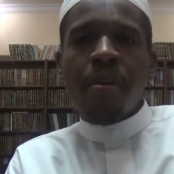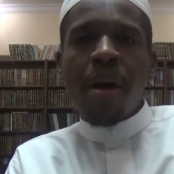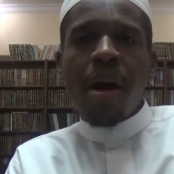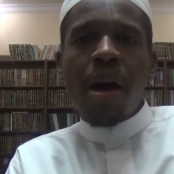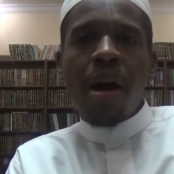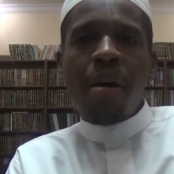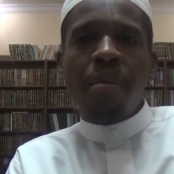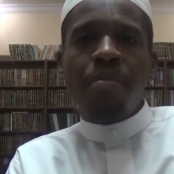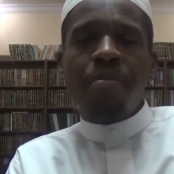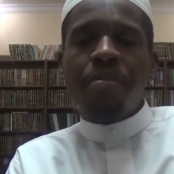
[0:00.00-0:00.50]

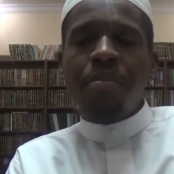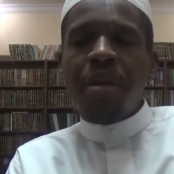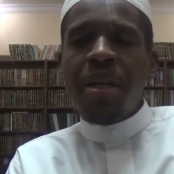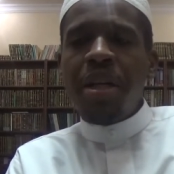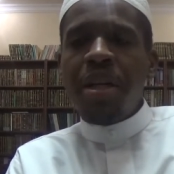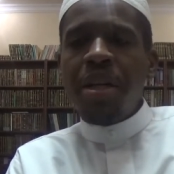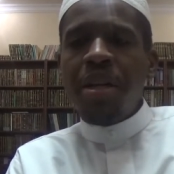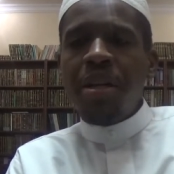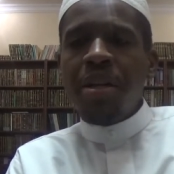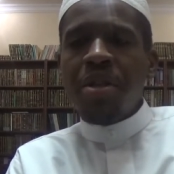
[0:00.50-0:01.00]
um,
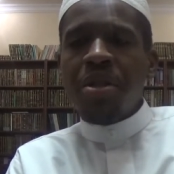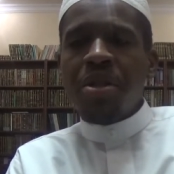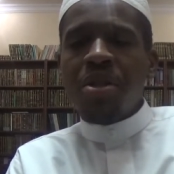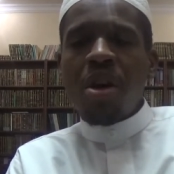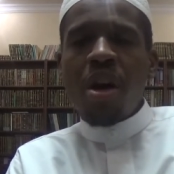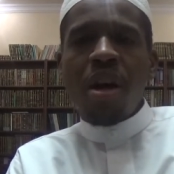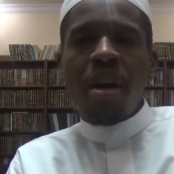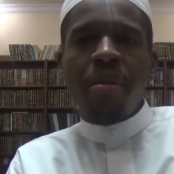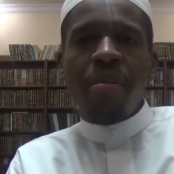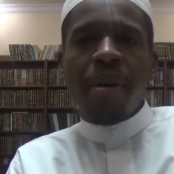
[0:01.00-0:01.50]
he
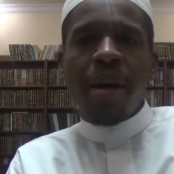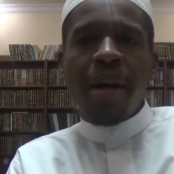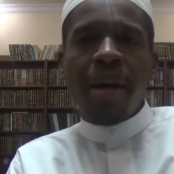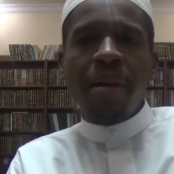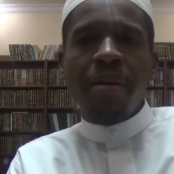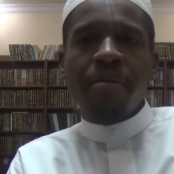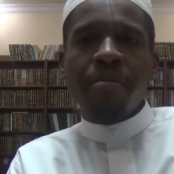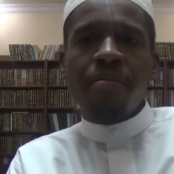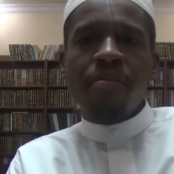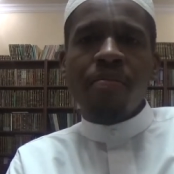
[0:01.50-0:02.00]
saw a
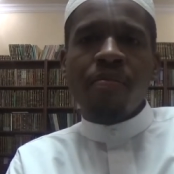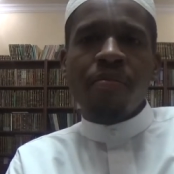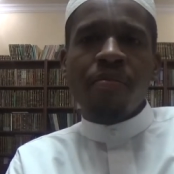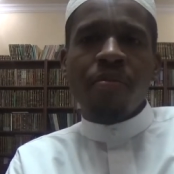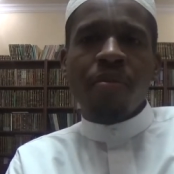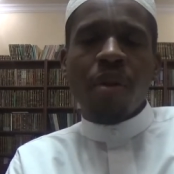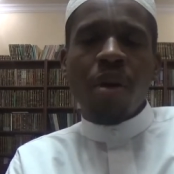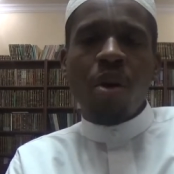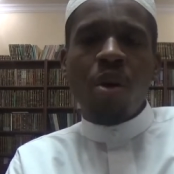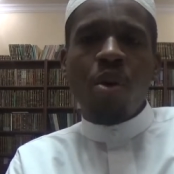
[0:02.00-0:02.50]
man
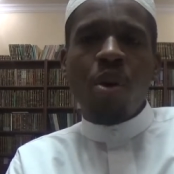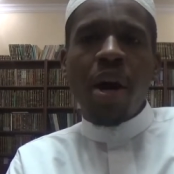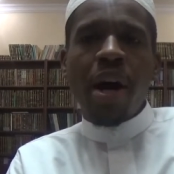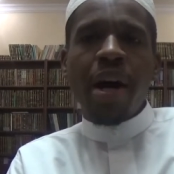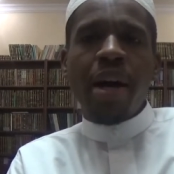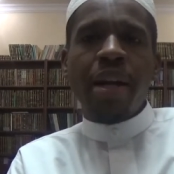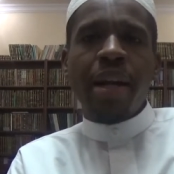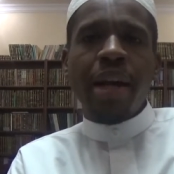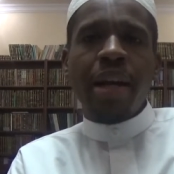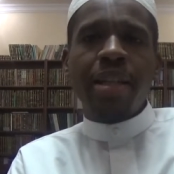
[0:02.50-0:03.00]
who
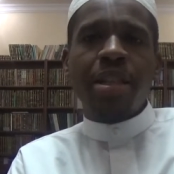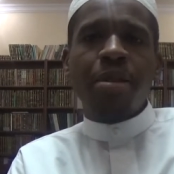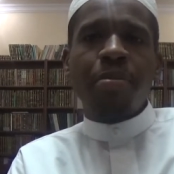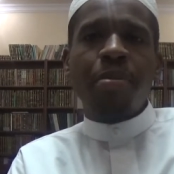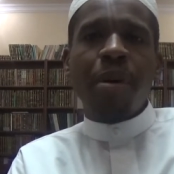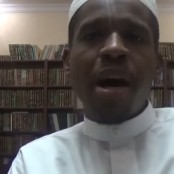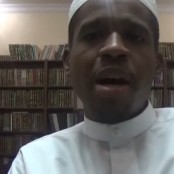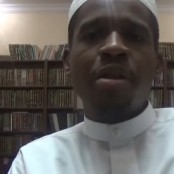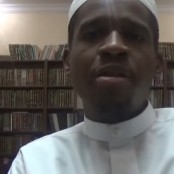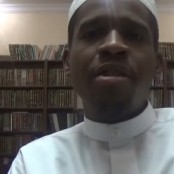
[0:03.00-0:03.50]
had a
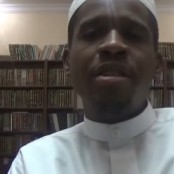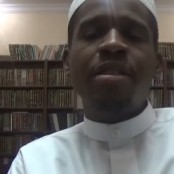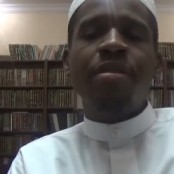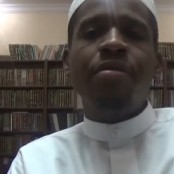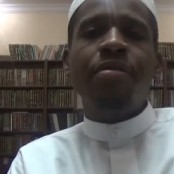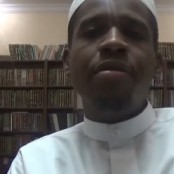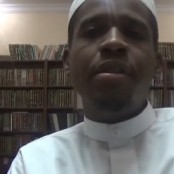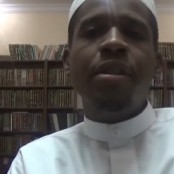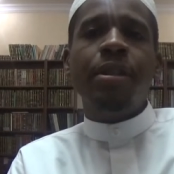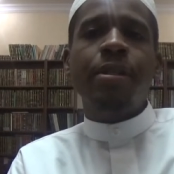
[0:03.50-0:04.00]
spot on his
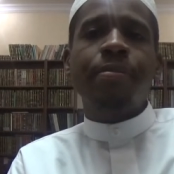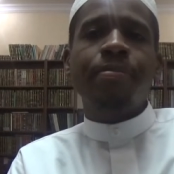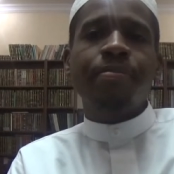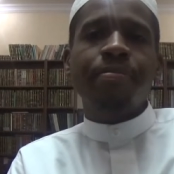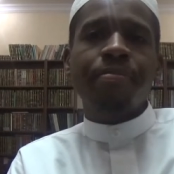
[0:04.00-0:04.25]
foot.